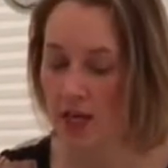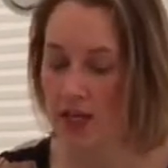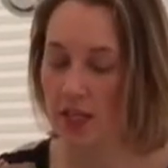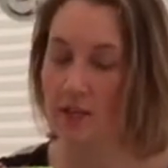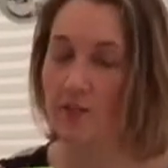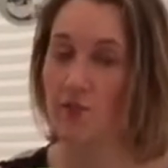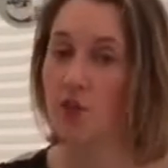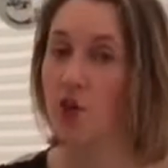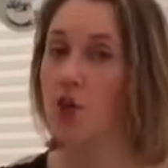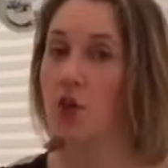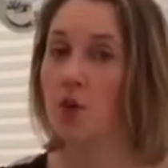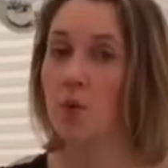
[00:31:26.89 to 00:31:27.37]

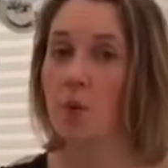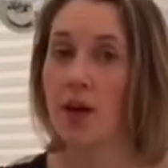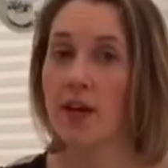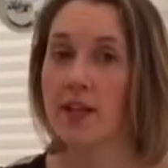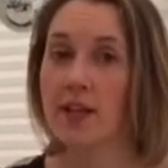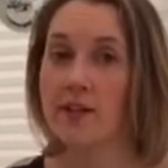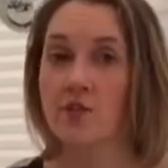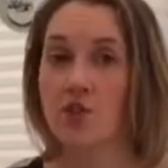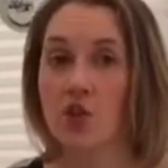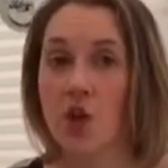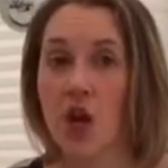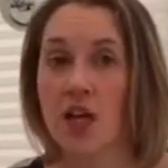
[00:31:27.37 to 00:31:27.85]
they've gone away,
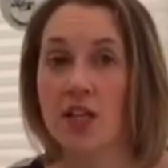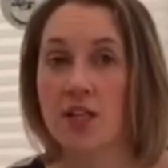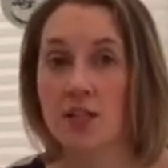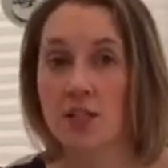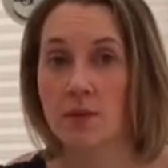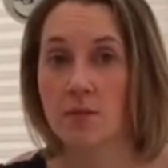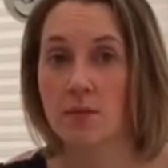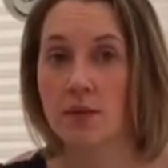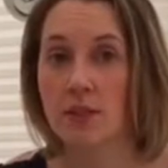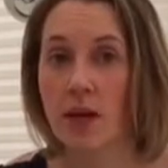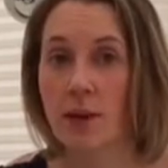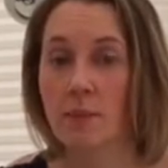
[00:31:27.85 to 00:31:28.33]
they've tried
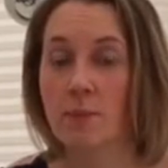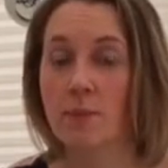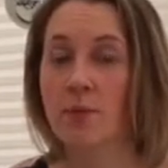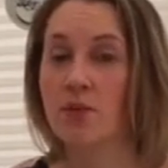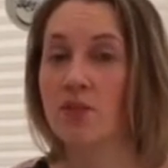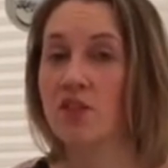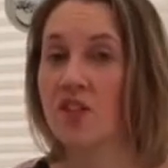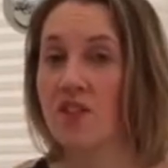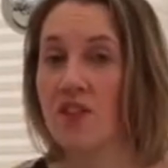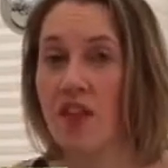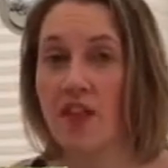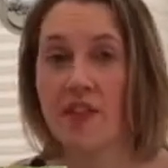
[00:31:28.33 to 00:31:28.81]
some
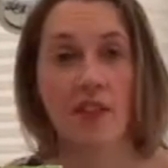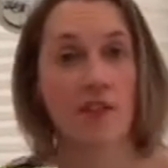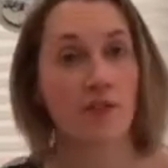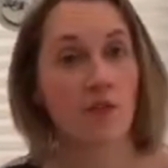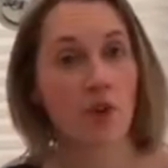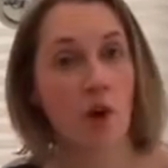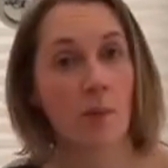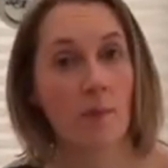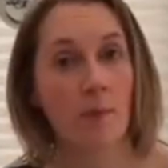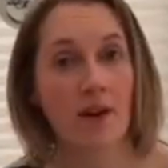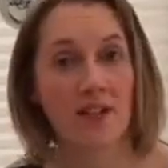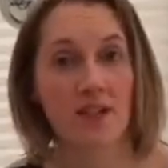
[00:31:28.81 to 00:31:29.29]
samples, and then they've
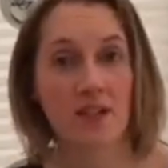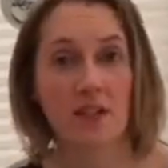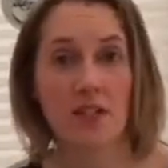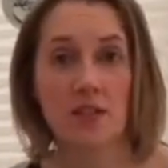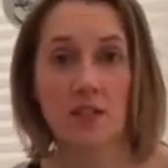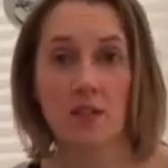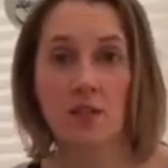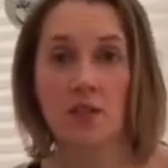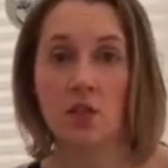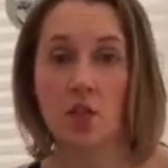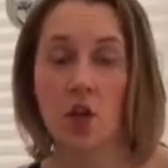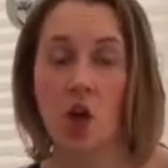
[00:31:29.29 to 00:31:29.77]
got my
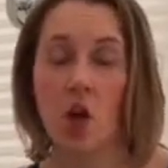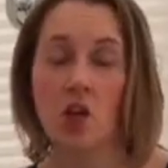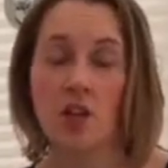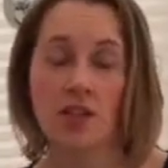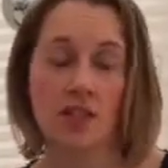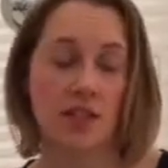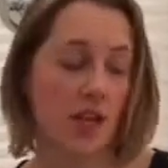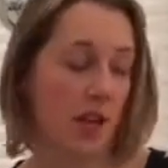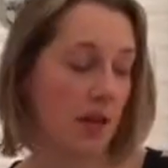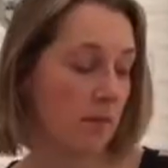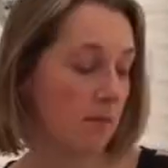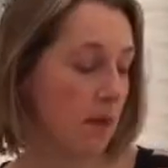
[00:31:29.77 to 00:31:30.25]
details to
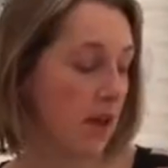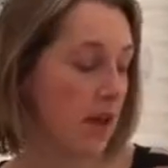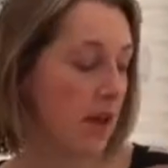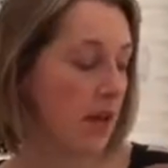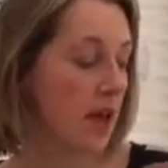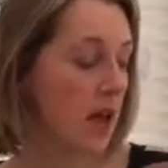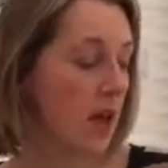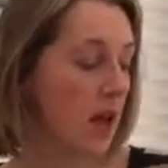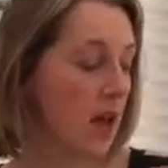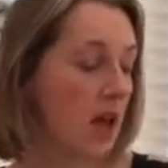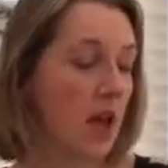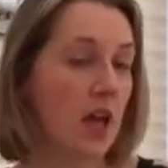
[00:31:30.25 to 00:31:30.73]
contact
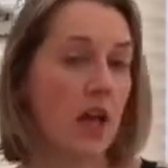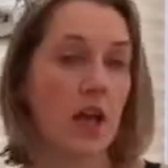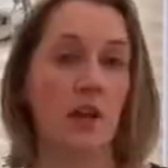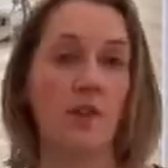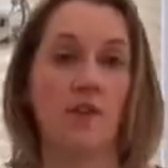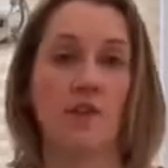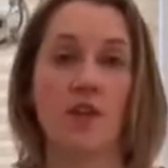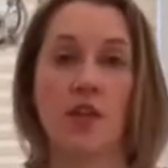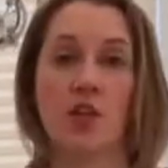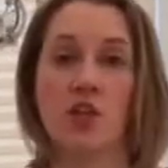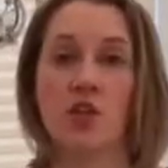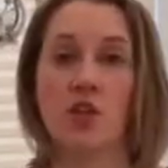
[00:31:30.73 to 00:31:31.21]
me
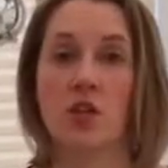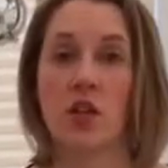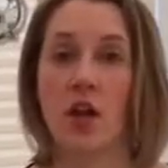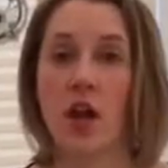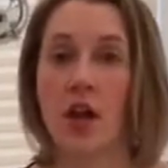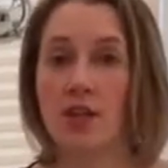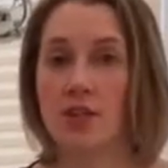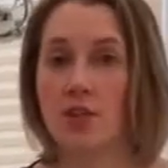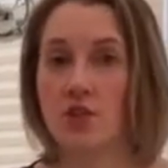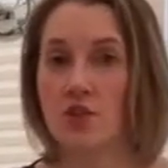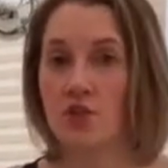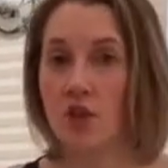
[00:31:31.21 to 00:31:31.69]
if they should
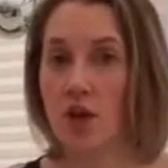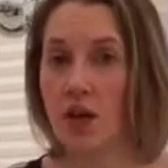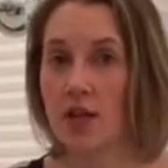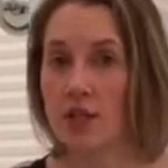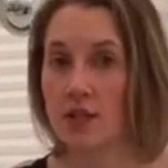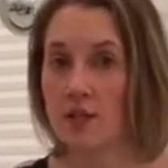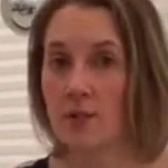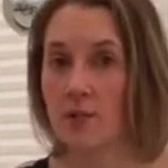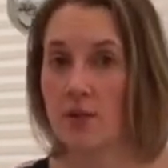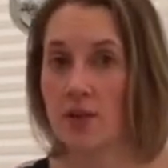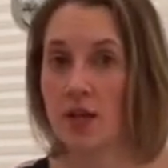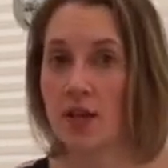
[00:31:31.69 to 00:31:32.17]
like to try
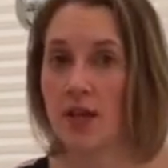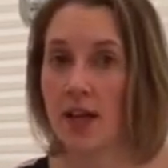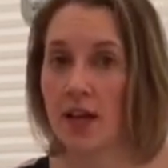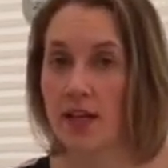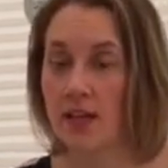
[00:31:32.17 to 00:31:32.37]
something